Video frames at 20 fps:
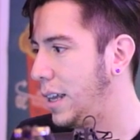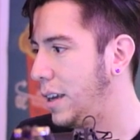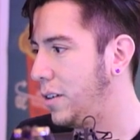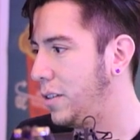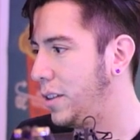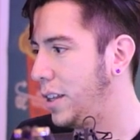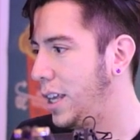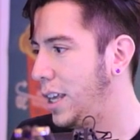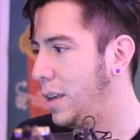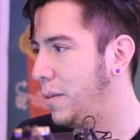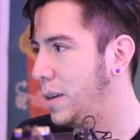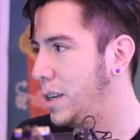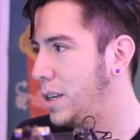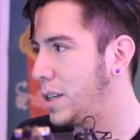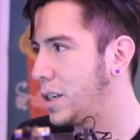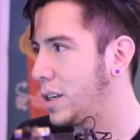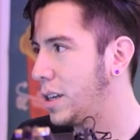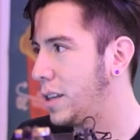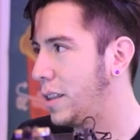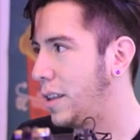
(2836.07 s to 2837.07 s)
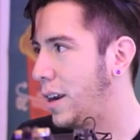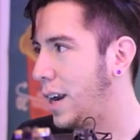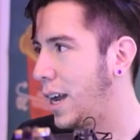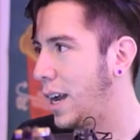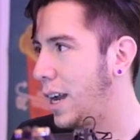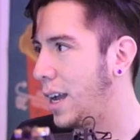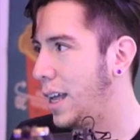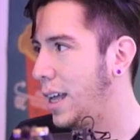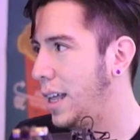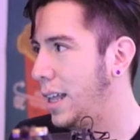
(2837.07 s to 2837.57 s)
click on the image,
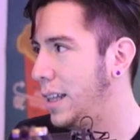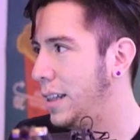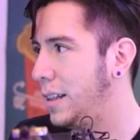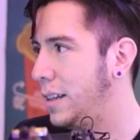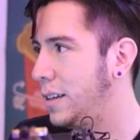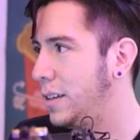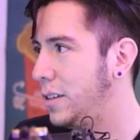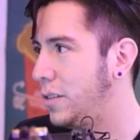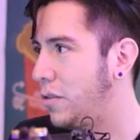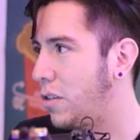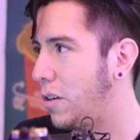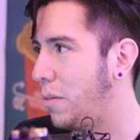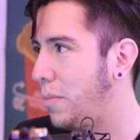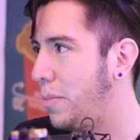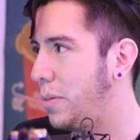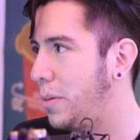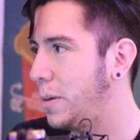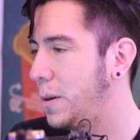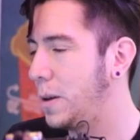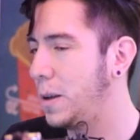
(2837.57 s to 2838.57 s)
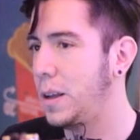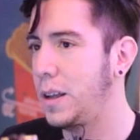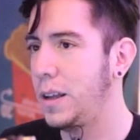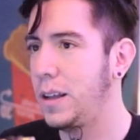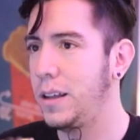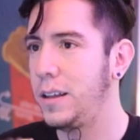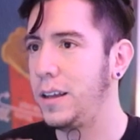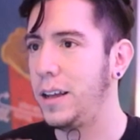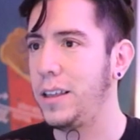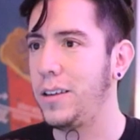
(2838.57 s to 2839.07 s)
drag and drop,
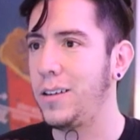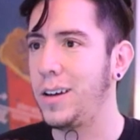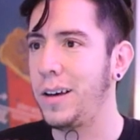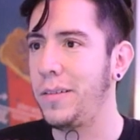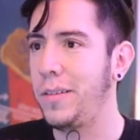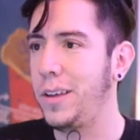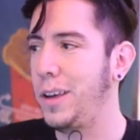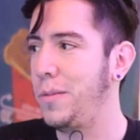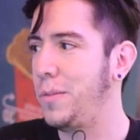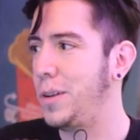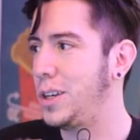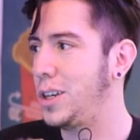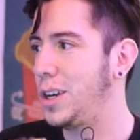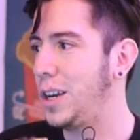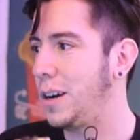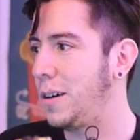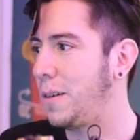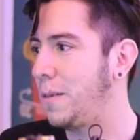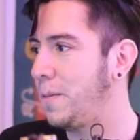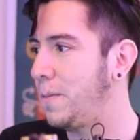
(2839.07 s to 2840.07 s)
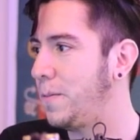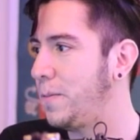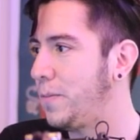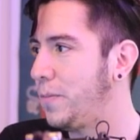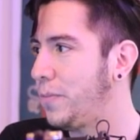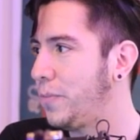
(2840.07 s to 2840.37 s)
and you have the image here.